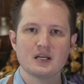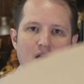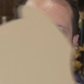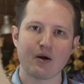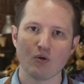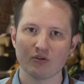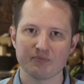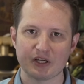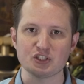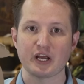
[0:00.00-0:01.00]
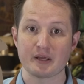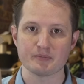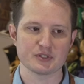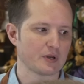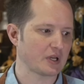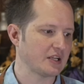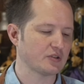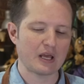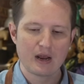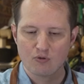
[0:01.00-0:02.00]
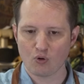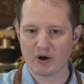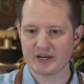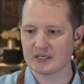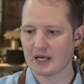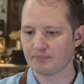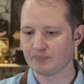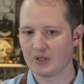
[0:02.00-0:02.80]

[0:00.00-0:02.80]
cut out all of my shapes. Okay, so they're already done.